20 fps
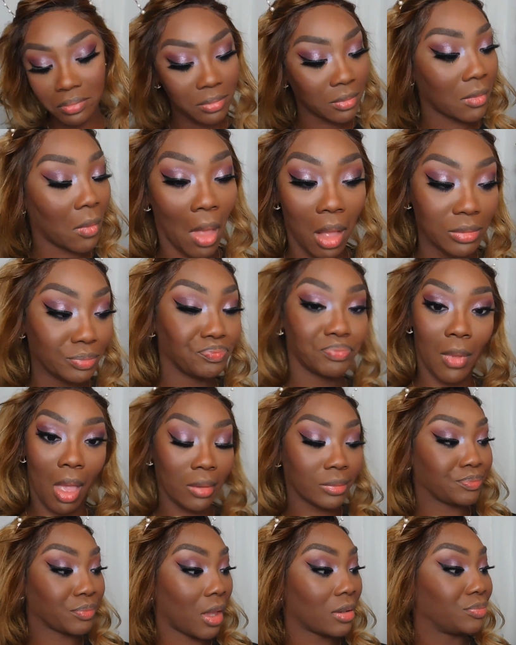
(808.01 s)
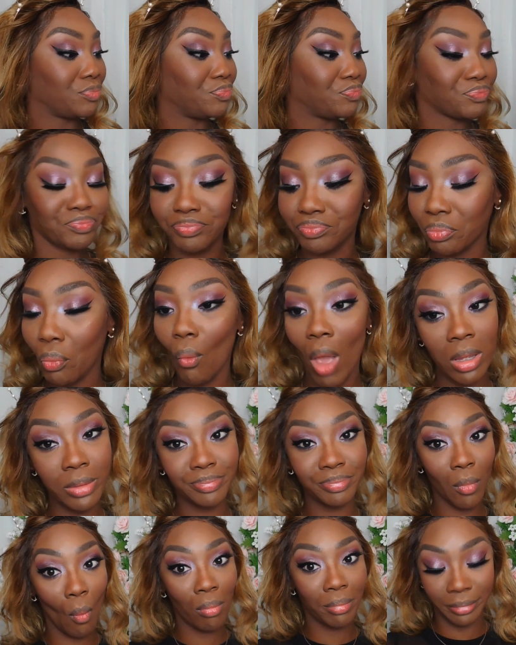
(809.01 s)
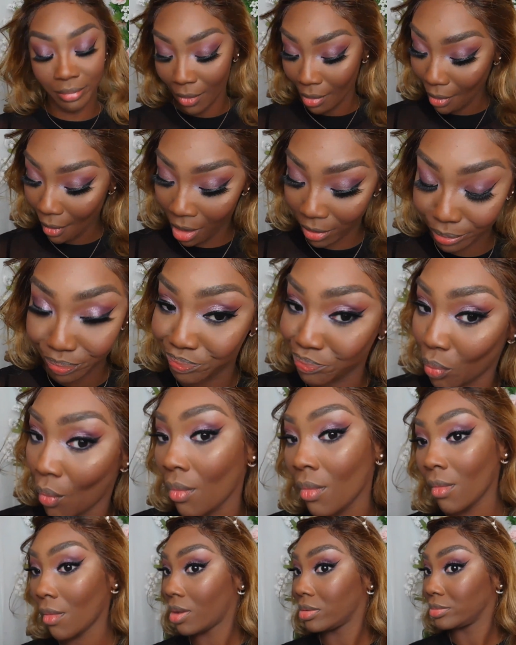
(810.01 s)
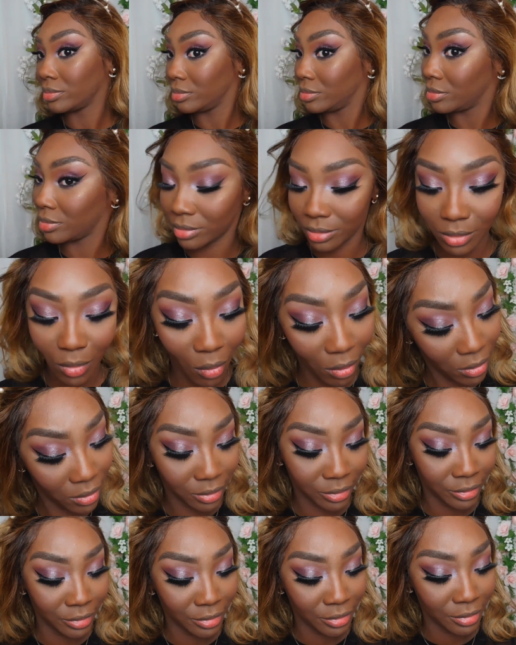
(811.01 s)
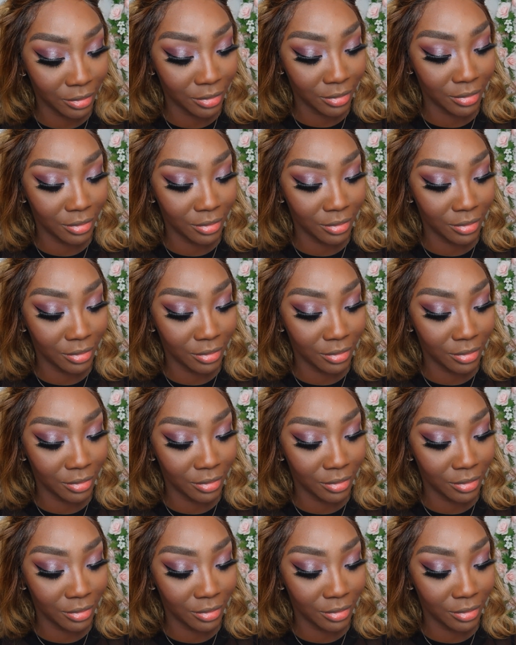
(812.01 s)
I am all here for that. All here for that right there.